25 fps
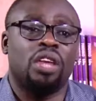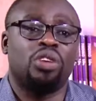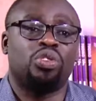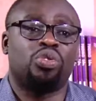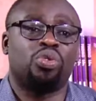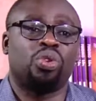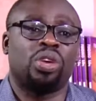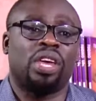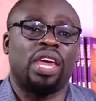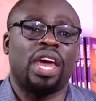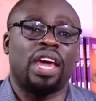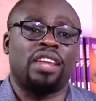
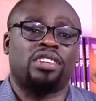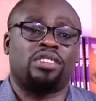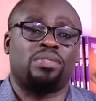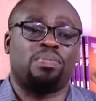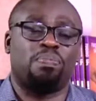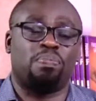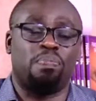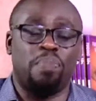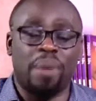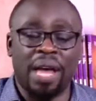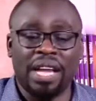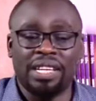to get
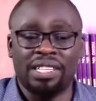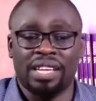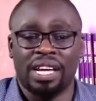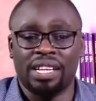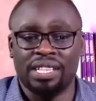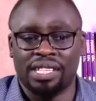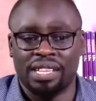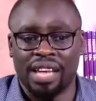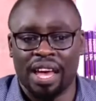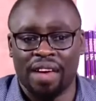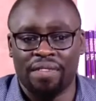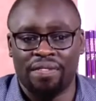better
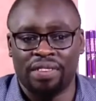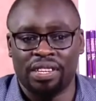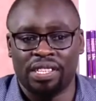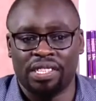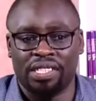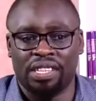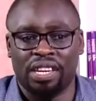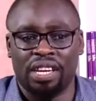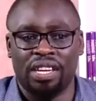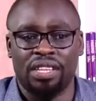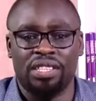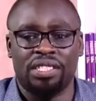
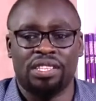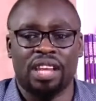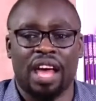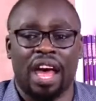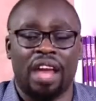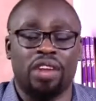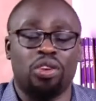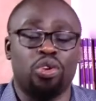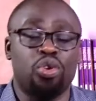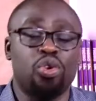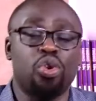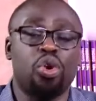services
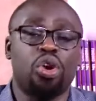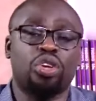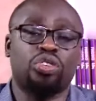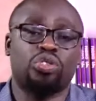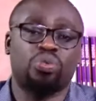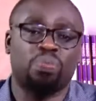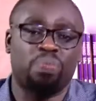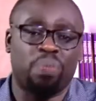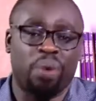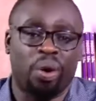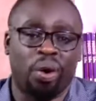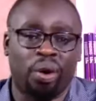and
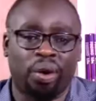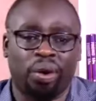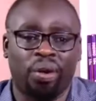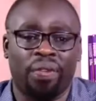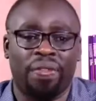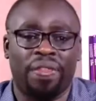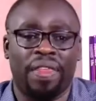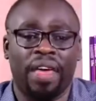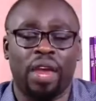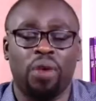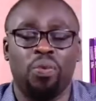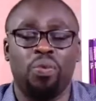not borrow,
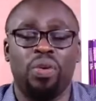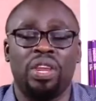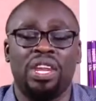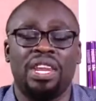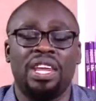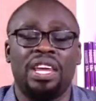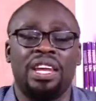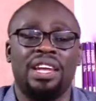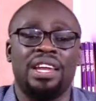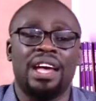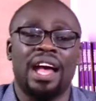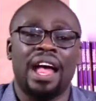then we
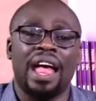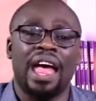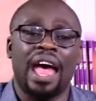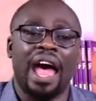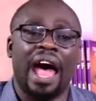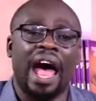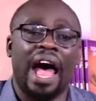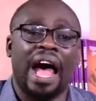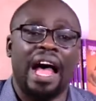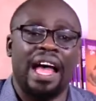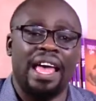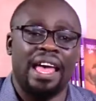need
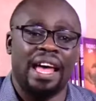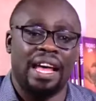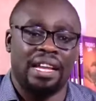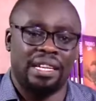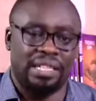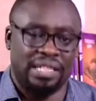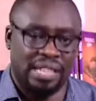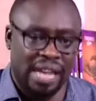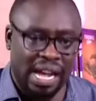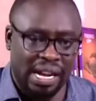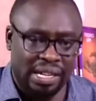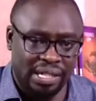higher
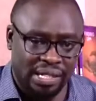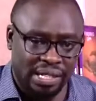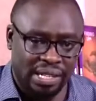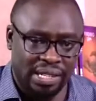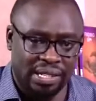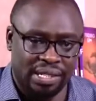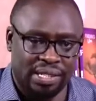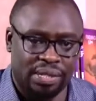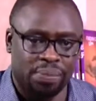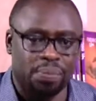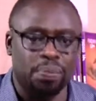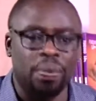
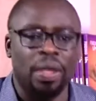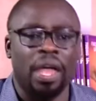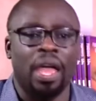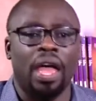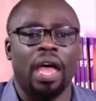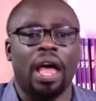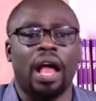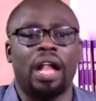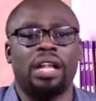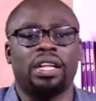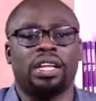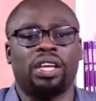taxes.
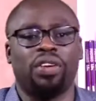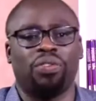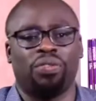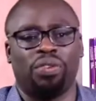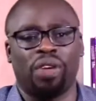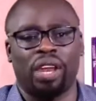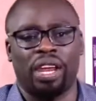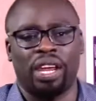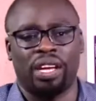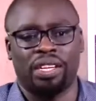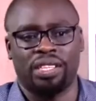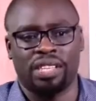I'll give you
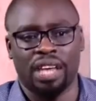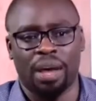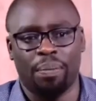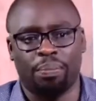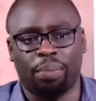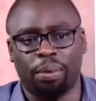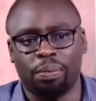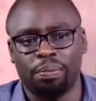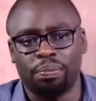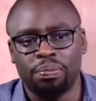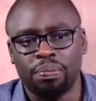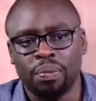an
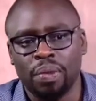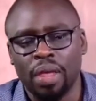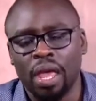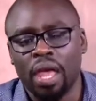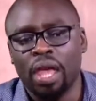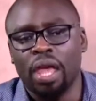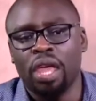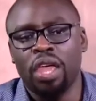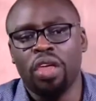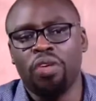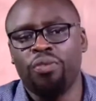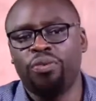example.
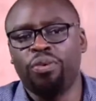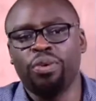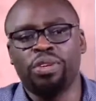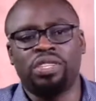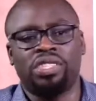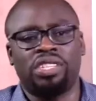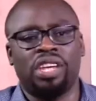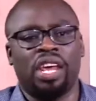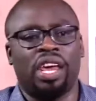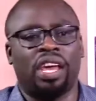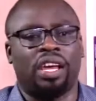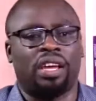If you
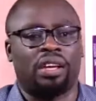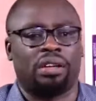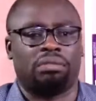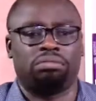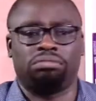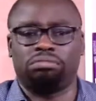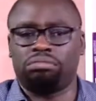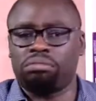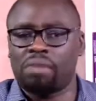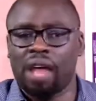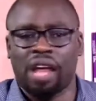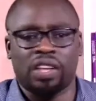take
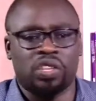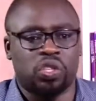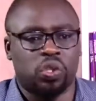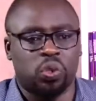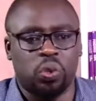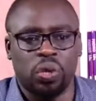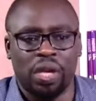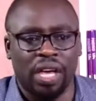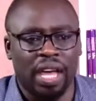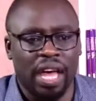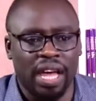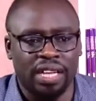a
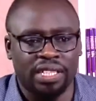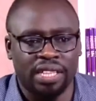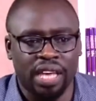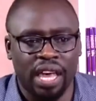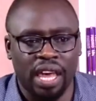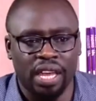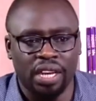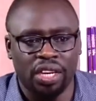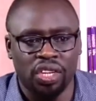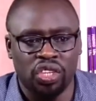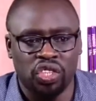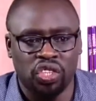swing at
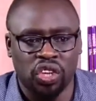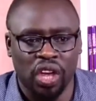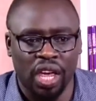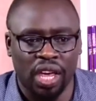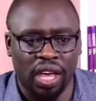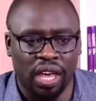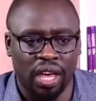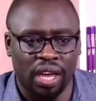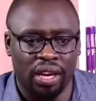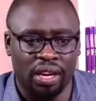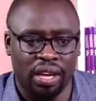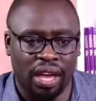any
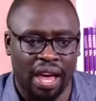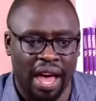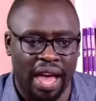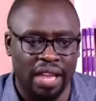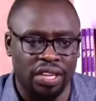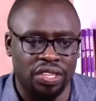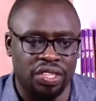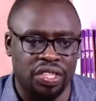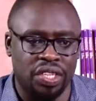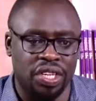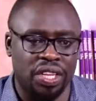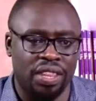Schengen
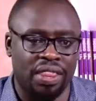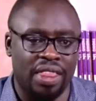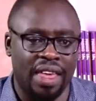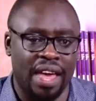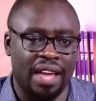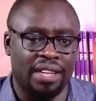country, their